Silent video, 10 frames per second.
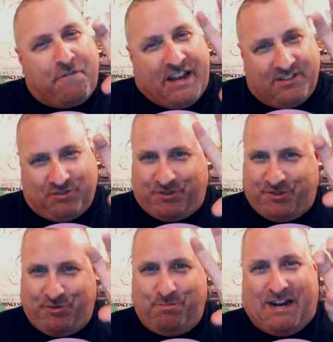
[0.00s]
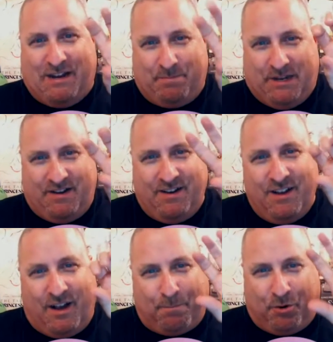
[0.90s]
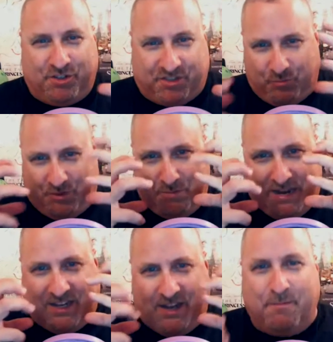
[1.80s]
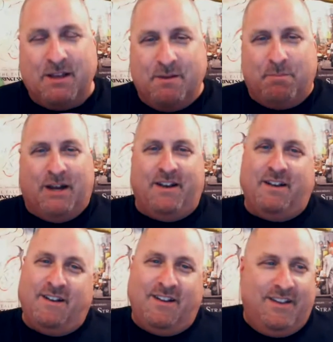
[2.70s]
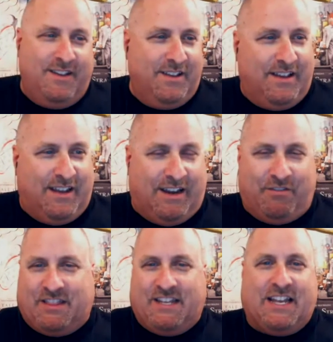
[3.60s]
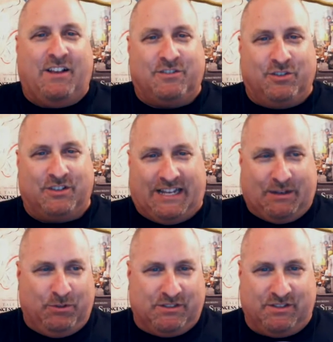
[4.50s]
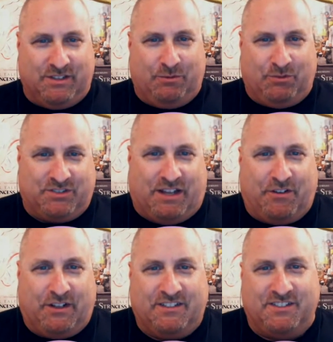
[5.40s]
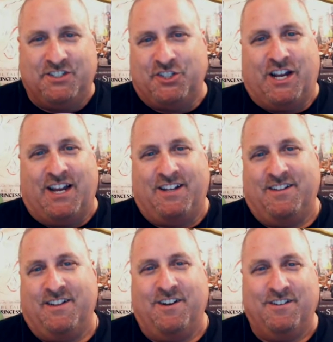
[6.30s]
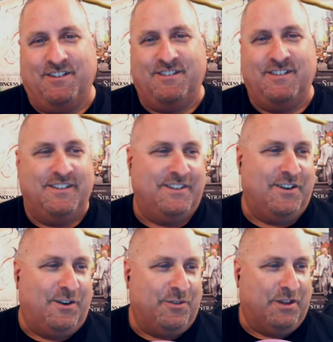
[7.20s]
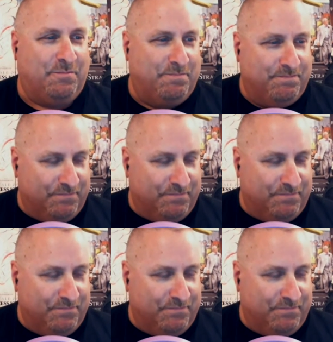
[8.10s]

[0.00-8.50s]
face or two might have been a person with makeup, but everything else looked like it was definitely CGI'd in there. The